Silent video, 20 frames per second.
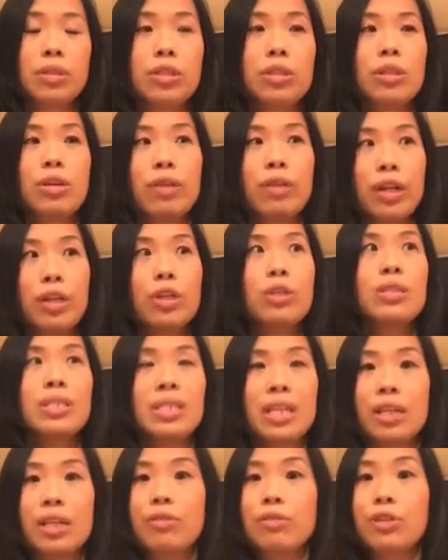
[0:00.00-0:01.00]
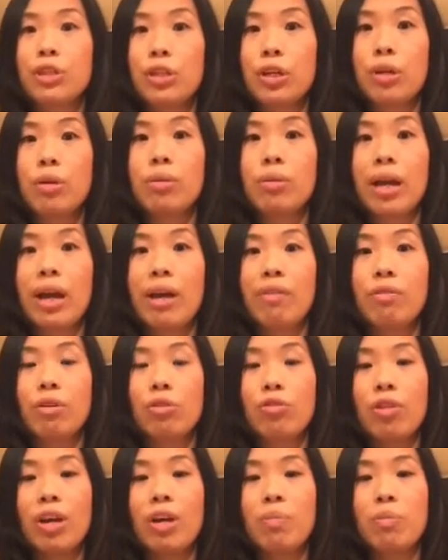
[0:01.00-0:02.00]
a new style of shoe that I've not
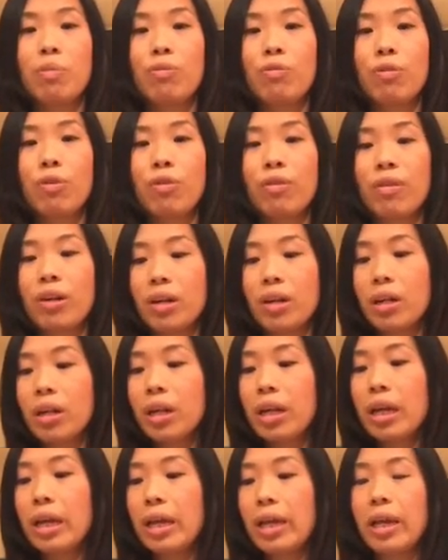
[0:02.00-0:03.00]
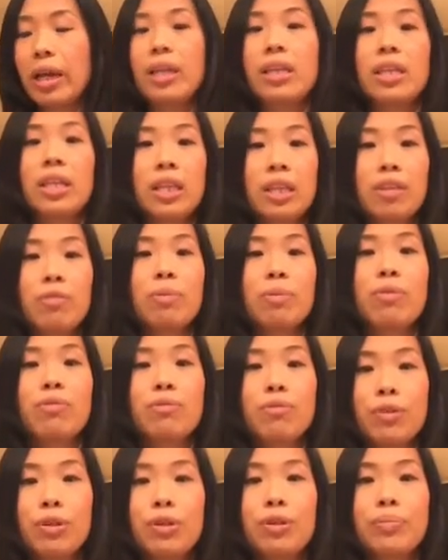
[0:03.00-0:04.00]
tried before, and I think they've been
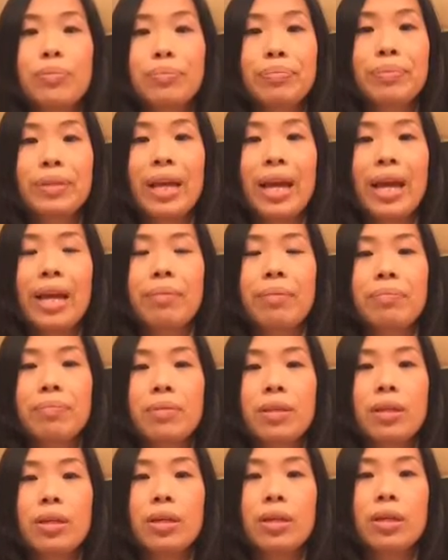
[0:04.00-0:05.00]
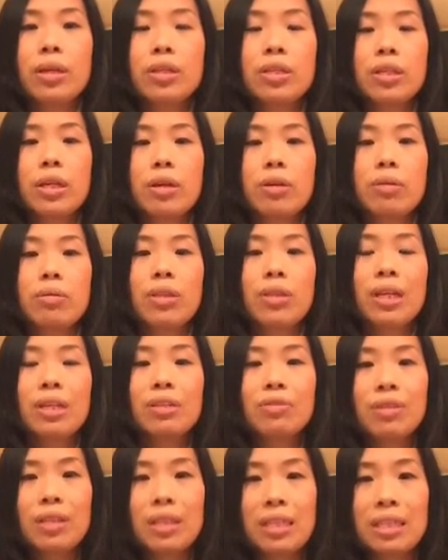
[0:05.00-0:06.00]
fun, yeah. So thanks
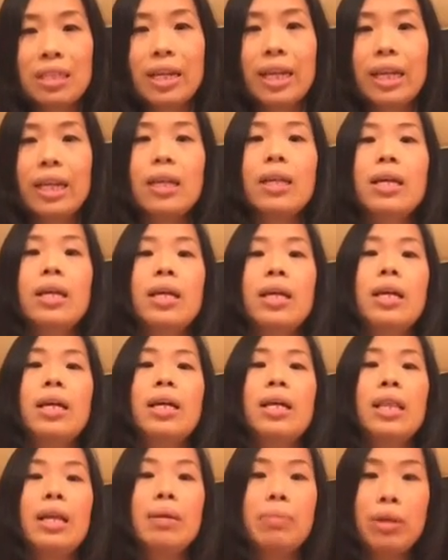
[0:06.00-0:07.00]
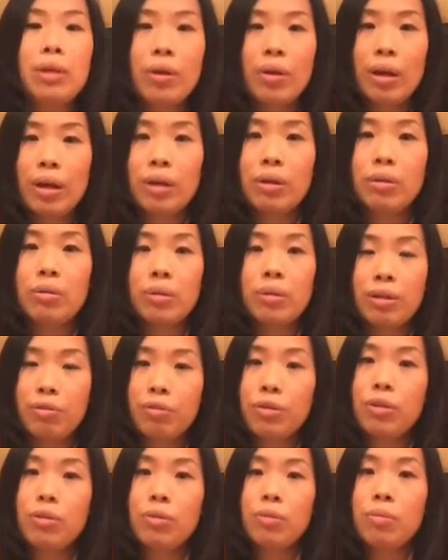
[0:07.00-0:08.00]
for listening. Let me know how, if
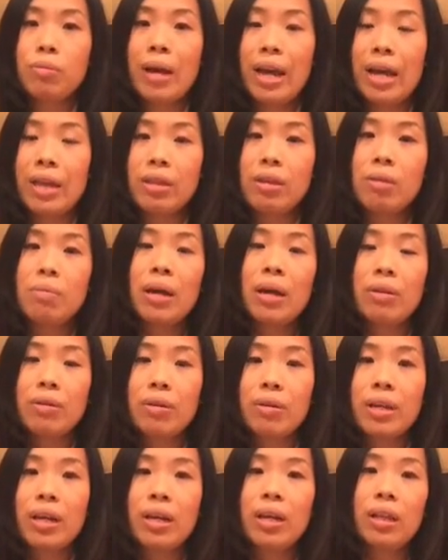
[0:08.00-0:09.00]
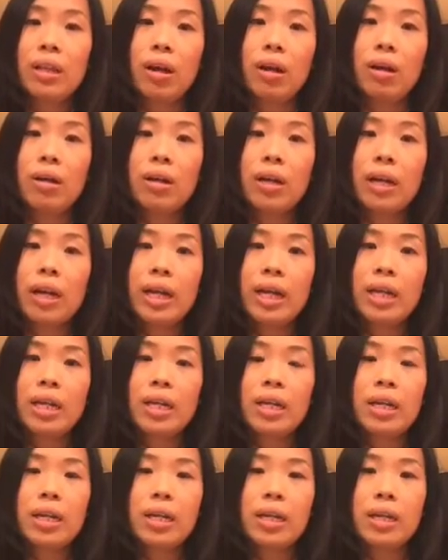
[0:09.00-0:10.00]
you wear them, how you get along,
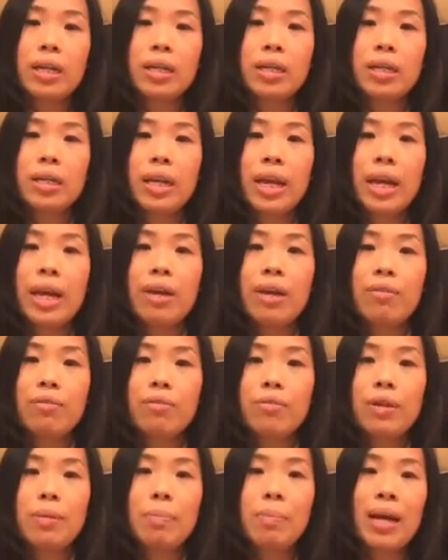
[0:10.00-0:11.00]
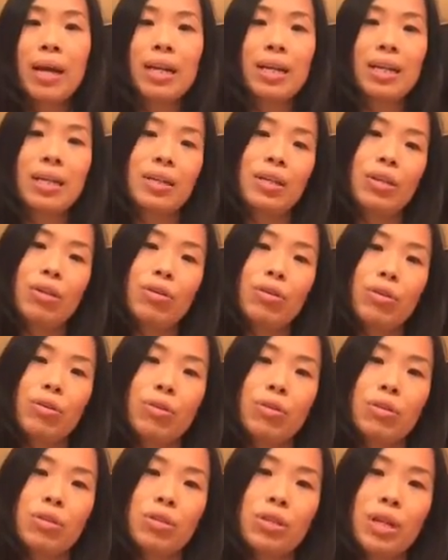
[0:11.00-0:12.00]
and yeah, feedback your
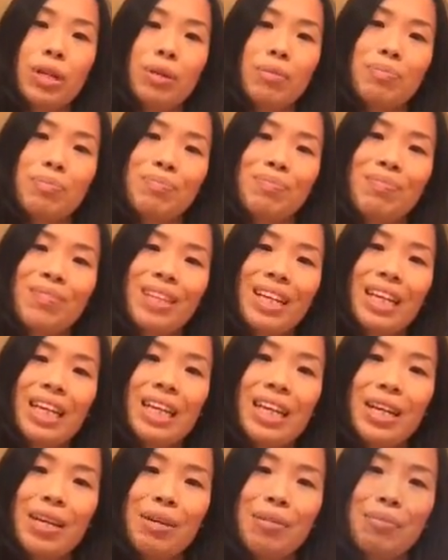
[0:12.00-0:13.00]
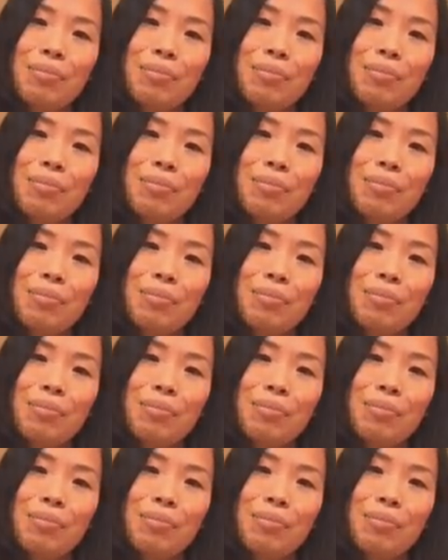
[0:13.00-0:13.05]
thoughts too. Thank you,